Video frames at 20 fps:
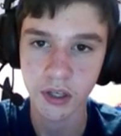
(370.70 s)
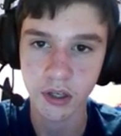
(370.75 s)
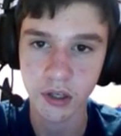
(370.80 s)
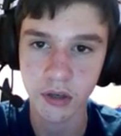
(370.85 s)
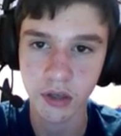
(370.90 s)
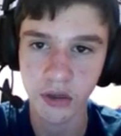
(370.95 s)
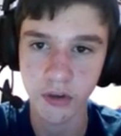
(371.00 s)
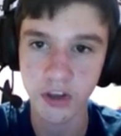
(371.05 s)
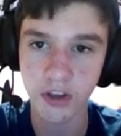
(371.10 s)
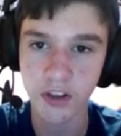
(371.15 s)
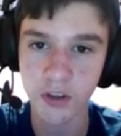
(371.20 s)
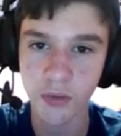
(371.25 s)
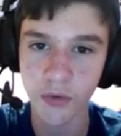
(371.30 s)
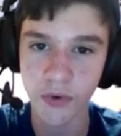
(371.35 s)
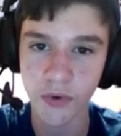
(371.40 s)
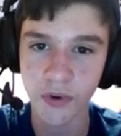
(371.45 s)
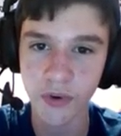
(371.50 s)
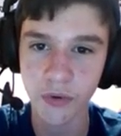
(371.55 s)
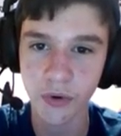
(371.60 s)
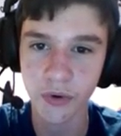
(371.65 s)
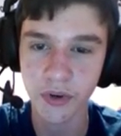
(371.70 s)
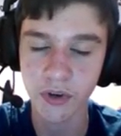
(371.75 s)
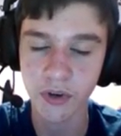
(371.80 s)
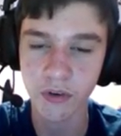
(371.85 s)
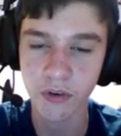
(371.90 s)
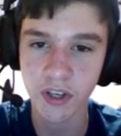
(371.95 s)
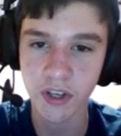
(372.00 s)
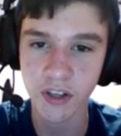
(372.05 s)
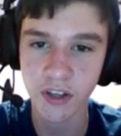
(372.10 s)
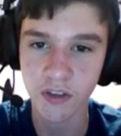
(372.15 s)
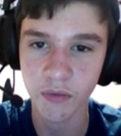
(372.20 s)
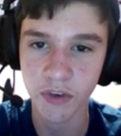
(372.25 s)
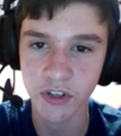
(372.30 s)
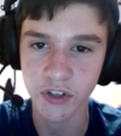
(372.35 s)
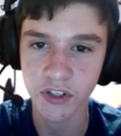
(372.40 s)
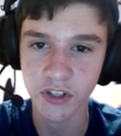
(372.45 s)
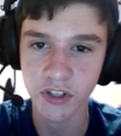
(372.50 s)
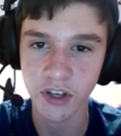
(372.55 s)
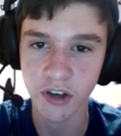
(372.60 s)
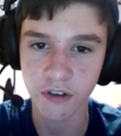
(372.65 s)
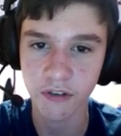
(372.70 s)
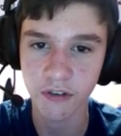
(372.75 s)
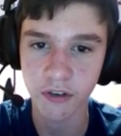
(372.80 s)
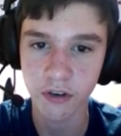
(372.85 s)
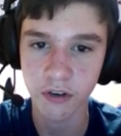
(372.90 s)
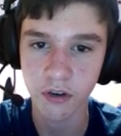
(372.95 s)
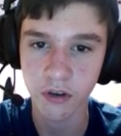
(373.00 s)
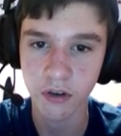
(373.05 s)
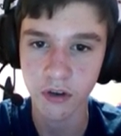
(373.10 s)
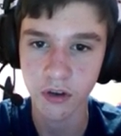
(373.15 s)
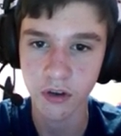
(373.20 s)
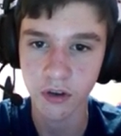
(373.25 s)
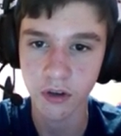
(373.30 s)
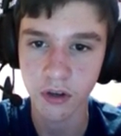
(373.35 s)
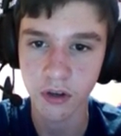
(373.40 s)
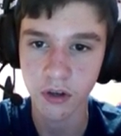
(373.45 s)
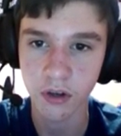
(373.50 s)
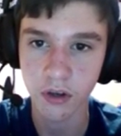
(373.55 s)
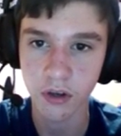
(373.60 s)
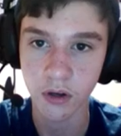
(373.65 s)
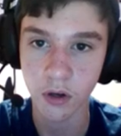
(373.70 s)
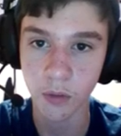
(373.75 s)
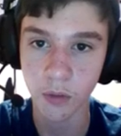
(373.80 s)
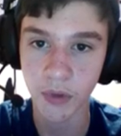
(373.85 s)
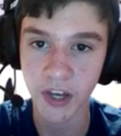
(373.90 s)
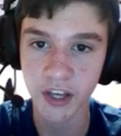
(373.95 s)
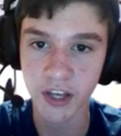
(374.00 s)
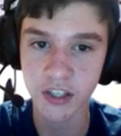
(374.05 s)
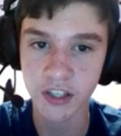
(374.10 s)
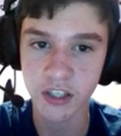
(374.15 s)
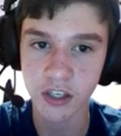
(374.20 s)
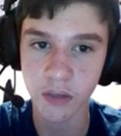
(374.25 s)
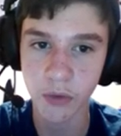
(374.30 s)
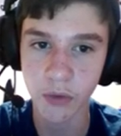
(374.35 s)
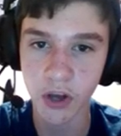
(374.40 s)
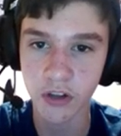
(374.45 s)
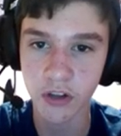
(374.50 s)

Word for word: We're getting to the point where we don't need as much stuff. Oh, but I accidentally bought